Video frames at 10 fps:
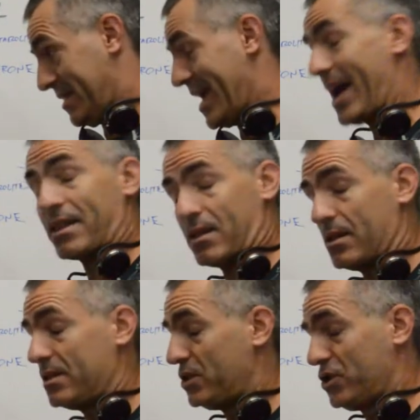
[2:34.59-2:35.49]
That
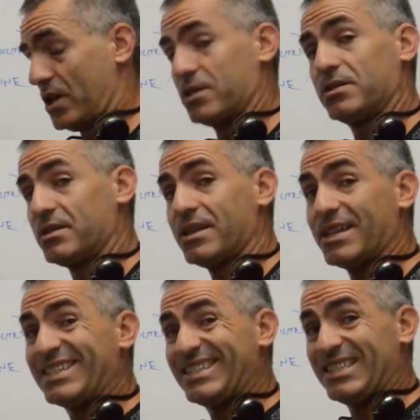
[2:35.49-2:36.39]
is just
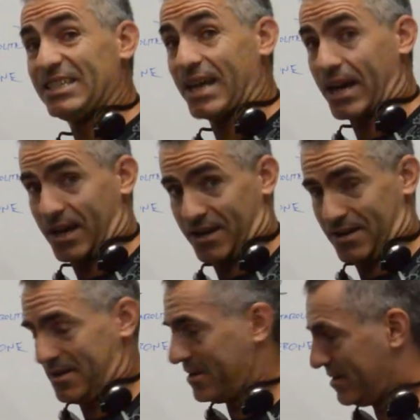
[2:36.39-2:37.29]
insane.
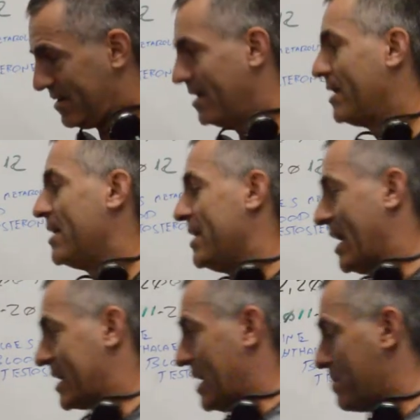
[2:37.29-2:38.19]

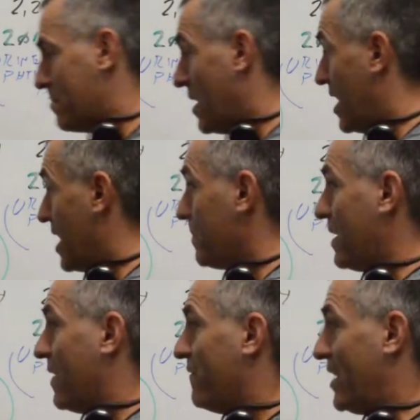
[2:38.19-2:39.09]
Now keep in mind,
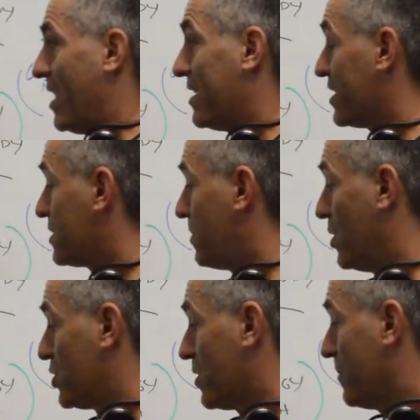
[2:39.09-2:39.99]
phthalate
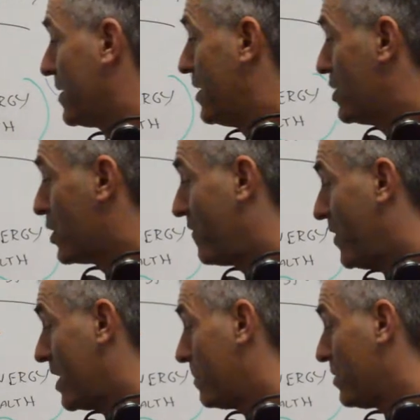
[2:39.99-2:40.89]
exposure, you can
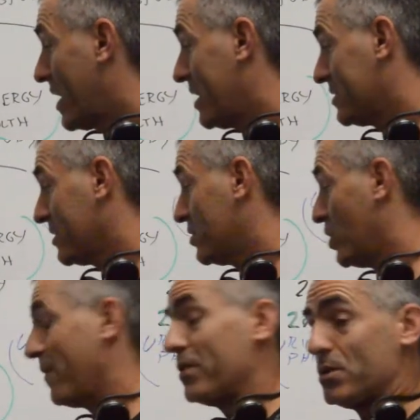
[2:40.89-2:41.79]
find in plastics, it's
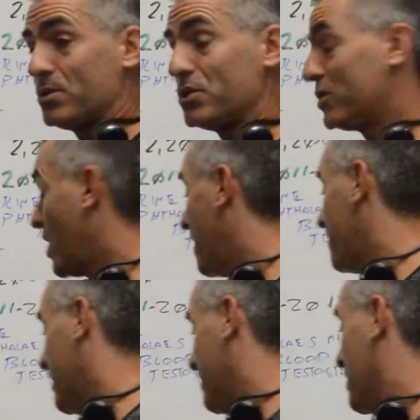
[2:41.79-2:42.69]
often used to
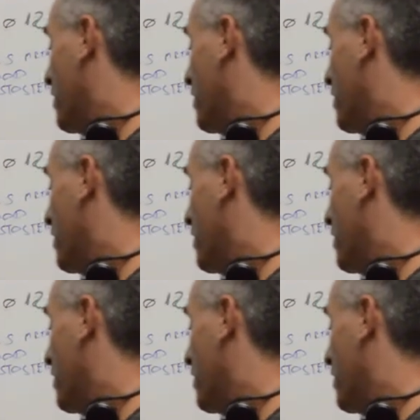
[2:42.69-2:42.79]
soften it.